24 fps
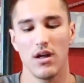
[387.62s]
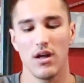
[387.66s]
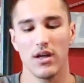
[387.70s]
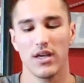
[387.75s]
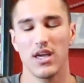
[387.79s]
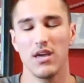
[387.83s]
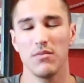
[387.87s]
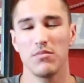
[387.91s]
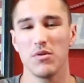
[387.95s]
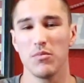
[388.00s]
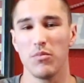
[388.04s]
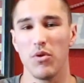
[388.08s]

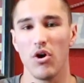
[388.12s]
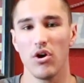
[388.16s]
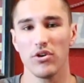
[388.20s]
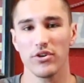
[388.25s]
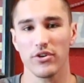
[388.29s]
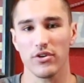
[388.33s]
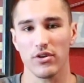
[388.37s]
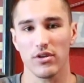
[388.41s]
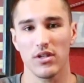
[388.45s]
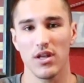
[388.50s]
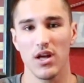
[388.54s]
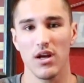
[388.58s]
keep the ball in
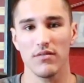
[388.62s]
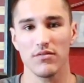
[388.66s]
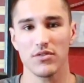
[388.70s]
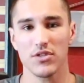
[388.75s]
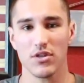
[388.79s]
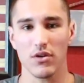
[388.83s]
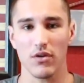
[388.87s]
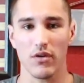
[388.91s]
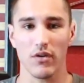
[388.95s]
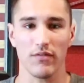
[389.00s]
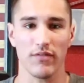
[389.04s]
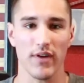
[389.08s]
your glove.
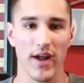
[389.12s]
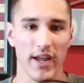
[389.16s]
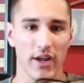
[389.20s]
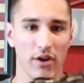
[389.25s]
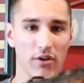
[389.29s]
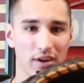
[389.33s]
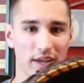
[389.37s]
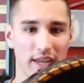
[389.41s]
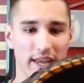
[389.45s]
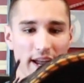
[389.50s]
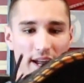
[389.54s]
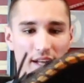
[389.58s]
So if I
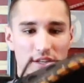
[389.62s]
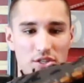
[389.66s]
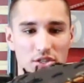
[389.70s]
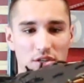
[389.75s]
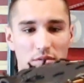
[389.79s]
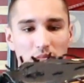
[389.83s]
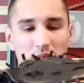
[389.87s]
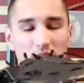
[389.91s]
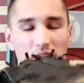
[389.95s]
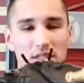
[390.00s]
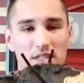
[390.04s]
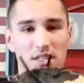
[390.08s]
go to catch
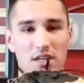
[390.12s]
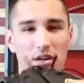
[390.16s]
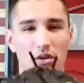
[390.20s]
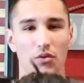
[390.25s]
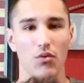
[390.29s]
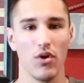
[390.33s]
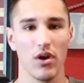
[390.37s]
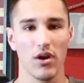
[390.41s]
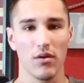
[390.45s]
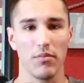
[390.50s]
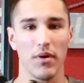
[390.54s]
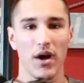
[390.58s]
something, it's going to
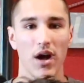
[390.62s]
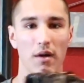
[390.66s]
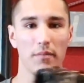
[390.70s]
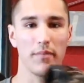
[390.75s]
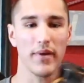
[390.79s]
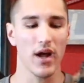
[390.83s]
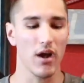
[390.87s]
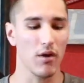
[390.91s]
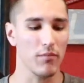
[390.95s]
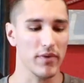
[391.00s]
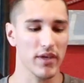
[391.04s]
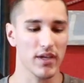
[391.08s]
want to pop
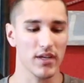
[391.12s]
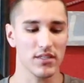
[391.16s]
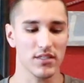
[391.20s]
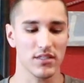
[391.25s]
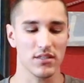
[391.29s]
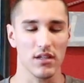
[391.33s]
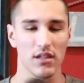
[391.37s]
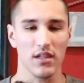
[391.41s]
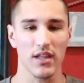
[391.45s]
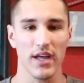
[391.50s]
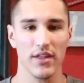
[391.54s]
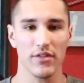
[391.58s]
out because
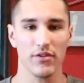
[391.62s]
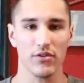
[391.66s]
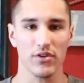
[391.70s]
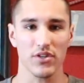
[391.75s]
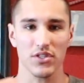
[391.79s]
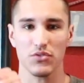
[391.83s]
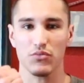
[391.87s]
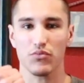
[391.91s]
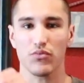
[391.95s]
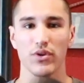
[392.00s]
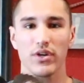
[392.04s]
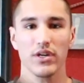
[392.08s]
the leather
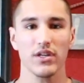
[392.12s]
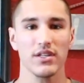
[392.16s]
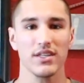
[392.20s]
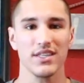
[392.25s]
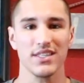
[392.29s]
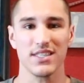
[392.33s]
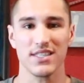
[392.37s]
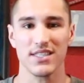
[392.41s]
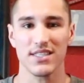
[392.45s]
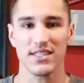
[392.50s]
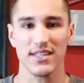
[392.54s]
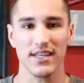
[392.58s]
is really
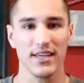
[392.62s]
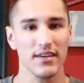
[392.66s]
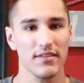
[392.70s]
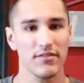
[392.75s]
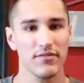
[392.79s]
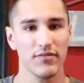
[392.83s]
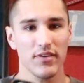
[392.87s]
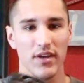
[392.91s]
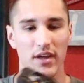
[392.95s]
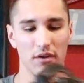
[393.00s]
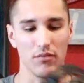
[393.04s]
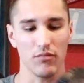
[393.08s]

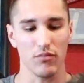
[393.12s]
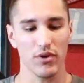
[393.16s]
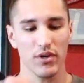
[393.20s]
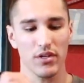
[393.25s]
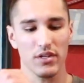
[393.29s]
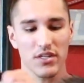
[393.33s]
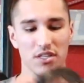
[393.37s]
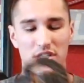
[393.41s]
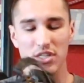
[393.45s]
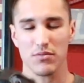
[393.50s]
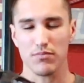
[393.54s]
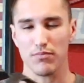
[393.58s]
stiff and
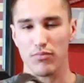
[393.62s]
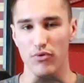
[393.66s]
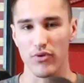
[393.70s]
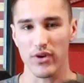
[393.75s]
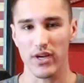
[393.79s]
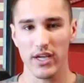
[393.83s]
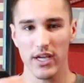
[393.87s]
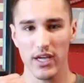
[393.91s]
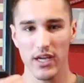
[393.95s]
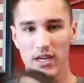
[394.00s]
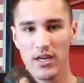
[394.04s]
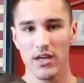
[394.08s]
really
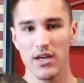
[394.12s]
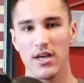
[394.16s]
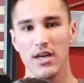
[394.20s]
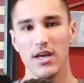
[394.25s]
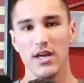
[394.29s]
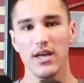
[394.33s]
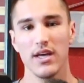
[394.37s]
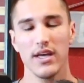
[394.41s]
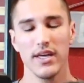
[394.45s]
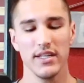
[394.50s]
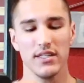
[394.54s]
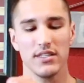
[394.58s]
springy
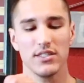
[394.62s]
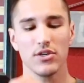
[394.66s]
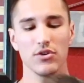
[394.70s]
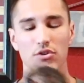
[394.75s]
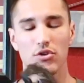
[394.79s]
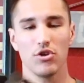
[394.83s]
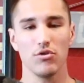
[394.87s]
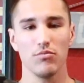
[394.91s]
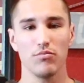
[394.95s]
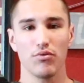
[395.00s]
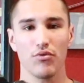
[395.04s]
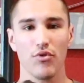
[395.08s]
until
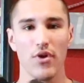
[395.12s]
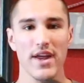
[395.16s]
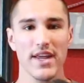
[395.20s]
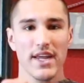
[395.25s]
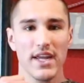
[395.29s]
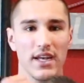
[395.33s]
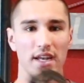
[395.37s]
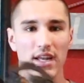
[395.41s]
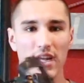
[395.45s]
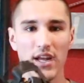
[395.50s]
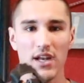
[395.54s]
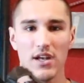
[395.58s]
you
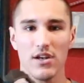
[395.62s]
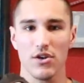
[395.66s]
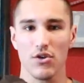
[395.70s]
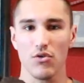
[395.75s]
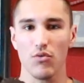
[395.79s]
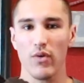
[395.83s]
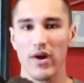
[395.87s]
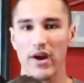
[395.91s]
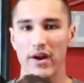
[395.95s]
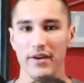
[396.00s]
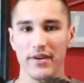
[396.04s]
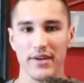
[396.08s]
break it in and
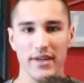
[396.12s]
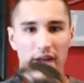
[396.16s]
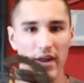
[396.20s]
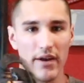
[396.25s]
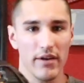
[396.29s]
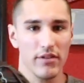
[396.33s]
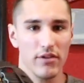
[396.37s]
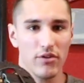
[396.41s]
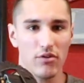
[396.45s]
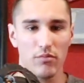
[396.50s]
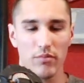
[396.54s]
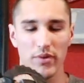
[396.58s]
you wear it
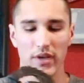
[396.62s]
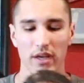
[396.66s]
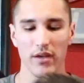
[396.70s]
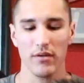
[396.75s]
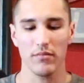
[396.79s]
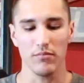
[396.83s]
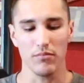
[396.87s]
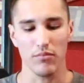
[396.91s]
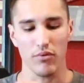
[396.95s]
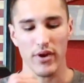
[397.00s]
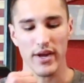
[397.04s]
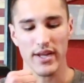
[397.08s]
down a little
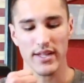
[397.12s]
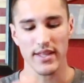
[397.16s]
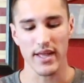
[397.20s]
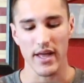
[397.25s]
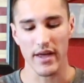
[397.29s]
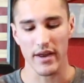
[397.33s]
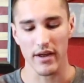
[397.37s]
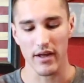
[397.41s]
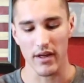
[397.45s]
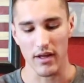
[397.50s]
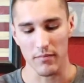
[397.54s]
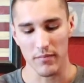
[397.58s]
bit and break
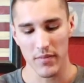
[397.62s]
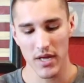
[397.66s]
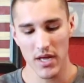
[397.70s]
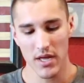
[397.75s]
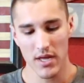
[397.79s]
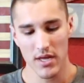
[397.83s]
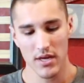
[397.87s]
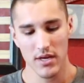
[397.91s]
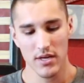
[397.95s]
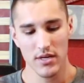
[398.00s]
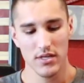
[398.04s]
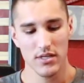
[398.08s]
that up.
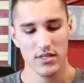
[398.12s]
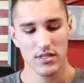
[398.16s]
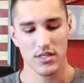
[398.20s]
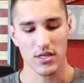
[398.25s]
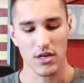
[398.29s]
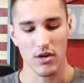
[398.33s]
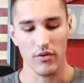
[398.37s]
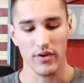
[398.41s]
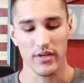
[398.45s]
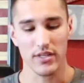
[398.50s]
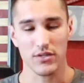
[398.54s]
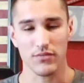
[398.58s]

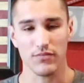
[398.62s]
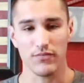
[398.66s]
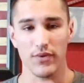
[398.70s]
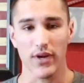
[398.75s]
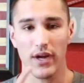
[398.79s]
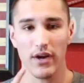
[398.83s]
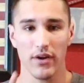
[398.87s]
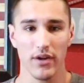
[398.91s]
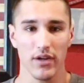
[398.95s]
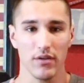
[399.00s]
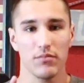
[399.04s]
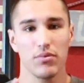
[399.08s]
So it's
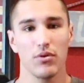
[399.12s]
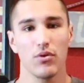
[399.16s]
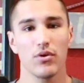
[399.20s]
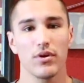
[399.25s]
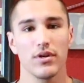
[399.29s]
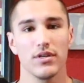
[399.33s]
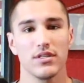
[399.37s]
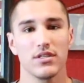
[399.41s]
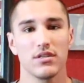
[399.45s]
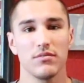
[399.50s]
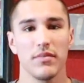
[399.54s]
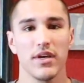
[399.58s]
very
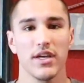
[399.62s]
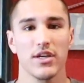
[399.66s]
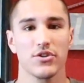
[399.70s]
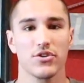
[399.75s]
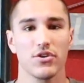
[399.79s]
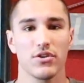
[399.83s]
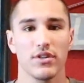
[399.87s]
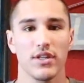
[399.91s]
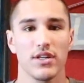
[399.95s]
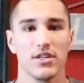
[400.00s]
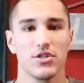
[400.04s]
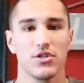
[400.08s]
important to make
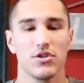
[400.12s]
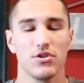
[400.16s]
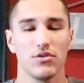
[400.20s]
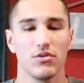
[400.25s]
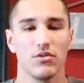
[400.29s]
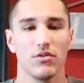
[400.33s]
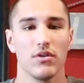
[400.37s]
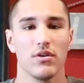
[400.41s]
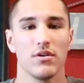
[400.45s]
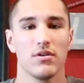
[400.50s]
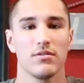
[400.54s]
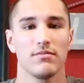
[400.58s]
sure that
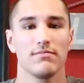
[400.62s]
you